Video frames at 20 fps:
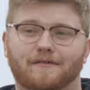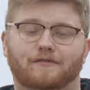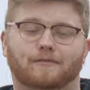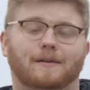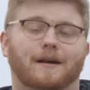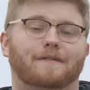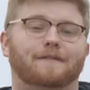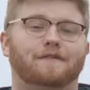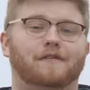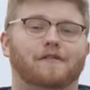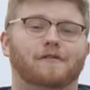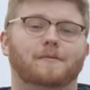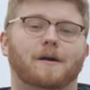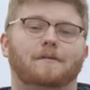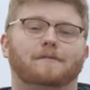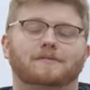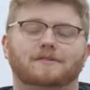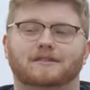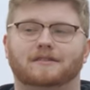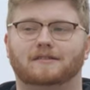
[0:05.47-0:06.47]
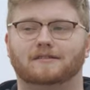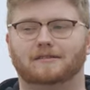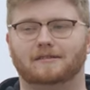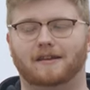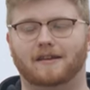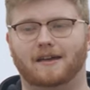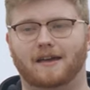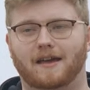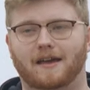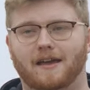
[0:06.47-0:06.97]
for about four months.
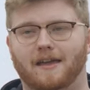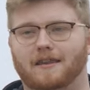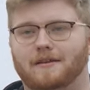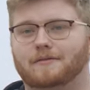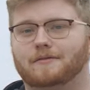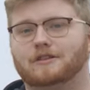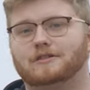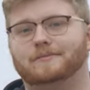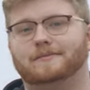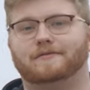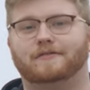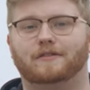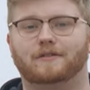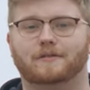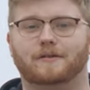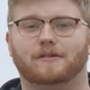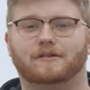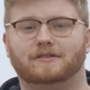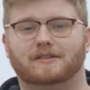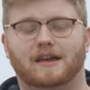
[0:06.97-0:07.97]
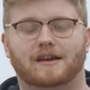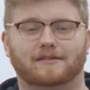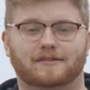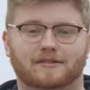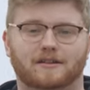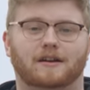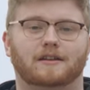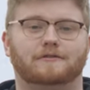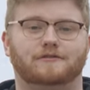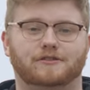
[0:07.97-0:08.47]
Anyone who's been following us
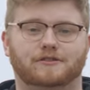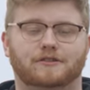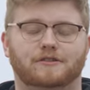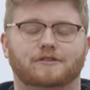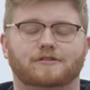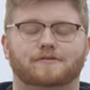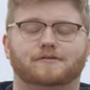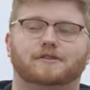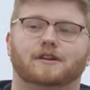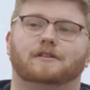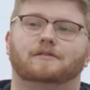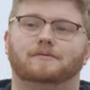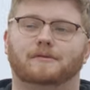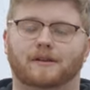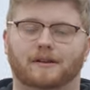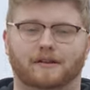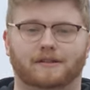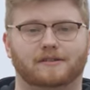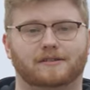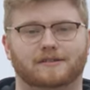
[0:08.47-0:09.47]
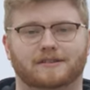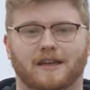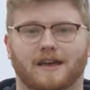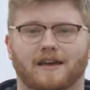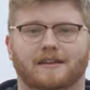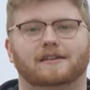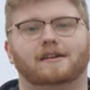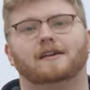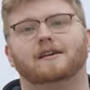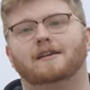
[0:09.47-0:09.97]
outside of just the YouTube channel will
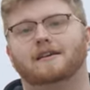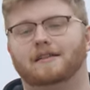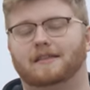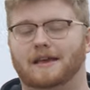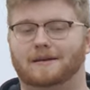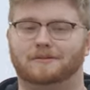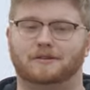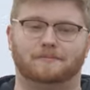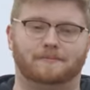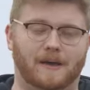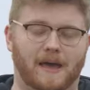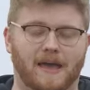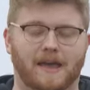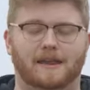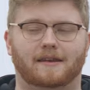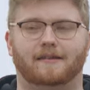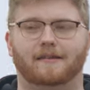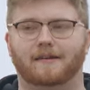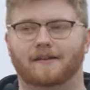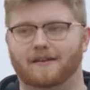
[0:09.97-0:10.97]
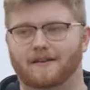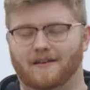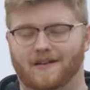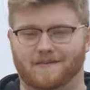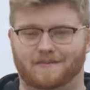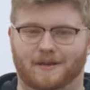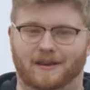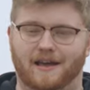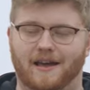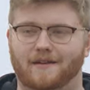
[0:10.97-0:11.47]
understand the absolute pain I've
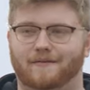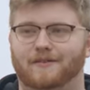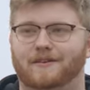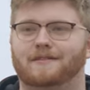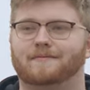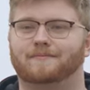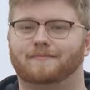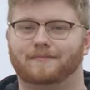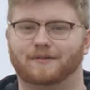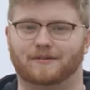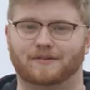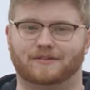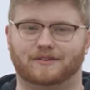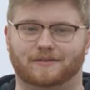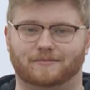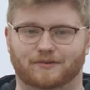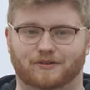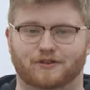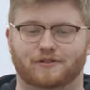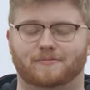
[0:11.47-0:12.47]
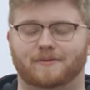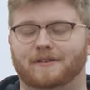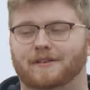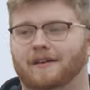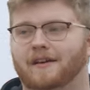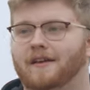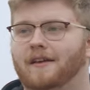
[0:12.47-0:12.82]
been having because I'm stupid.